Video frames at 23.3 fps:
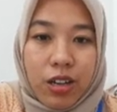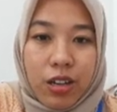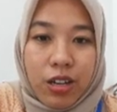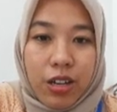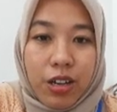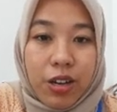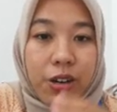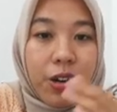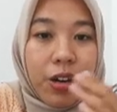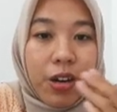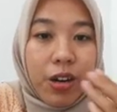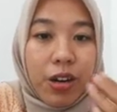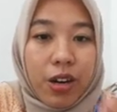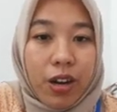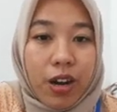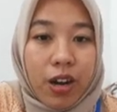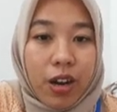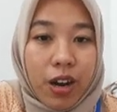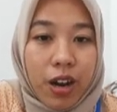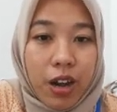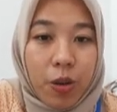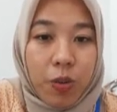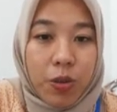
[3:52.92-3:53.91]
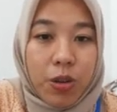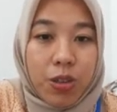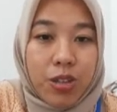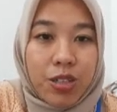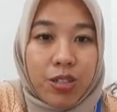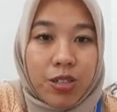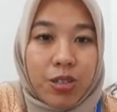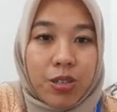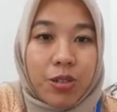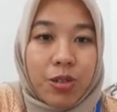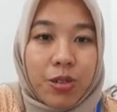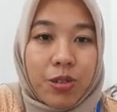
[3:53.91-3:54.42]
here I want
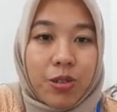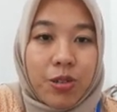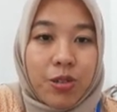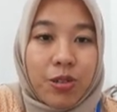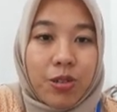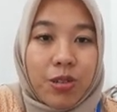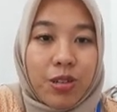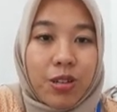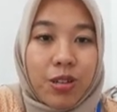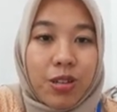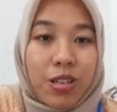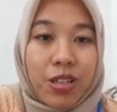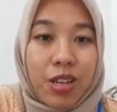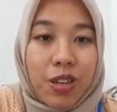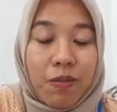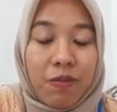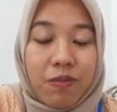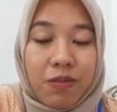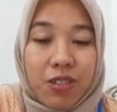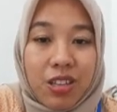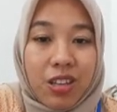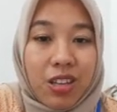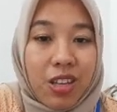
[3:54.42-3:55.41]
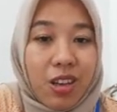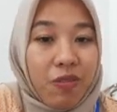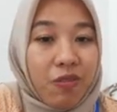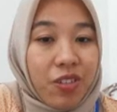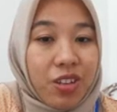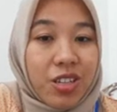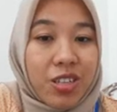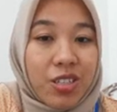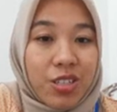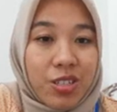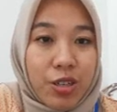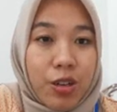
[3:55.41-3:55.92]
to give the
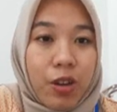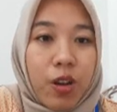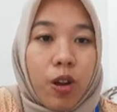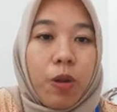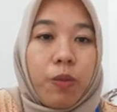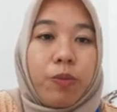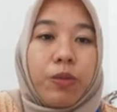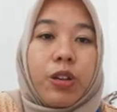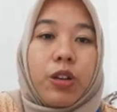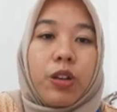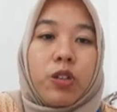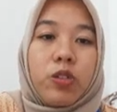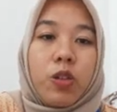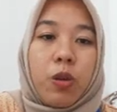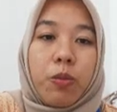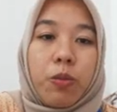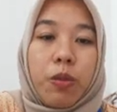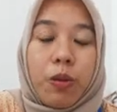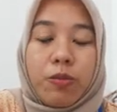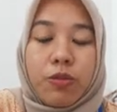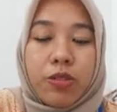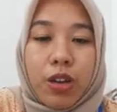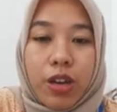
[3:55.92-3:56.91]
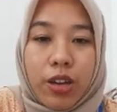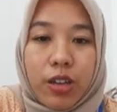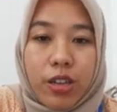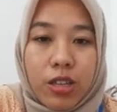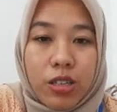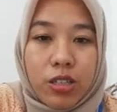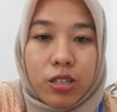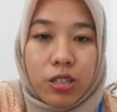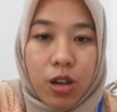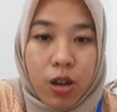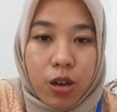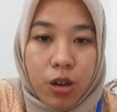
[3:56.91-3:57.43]
definition of philosophy of
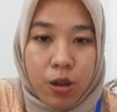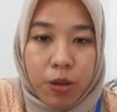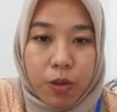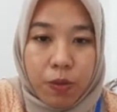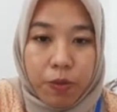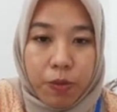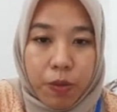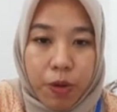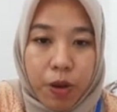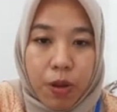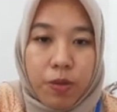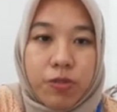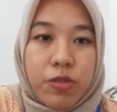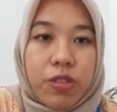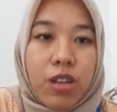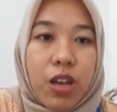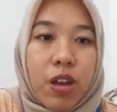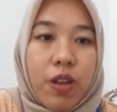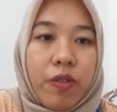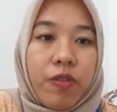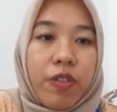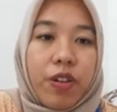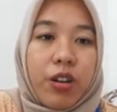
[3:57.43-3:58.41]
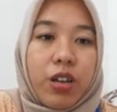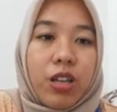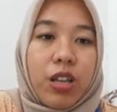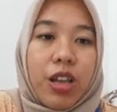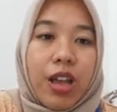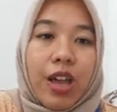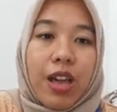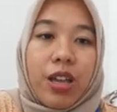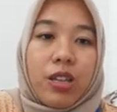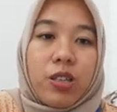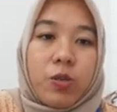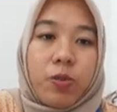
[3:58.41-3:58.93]
science from several
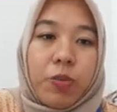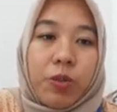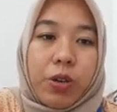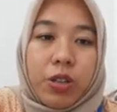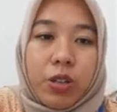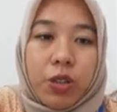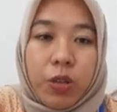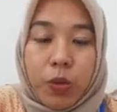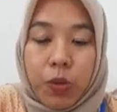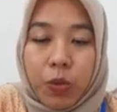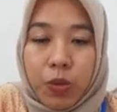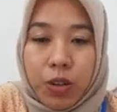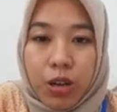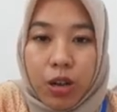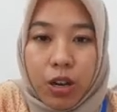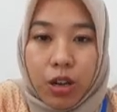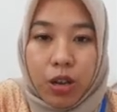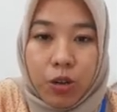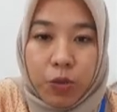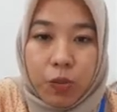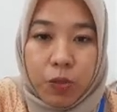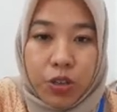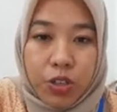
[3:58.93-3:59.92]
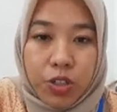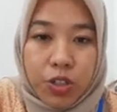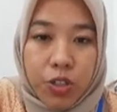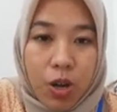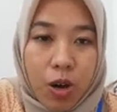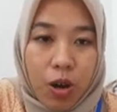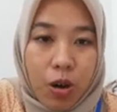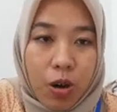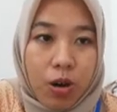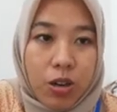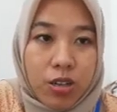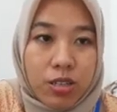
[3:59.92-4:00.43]
experts, which
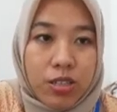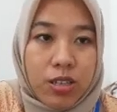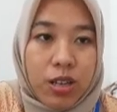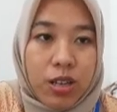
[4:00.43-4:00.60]
are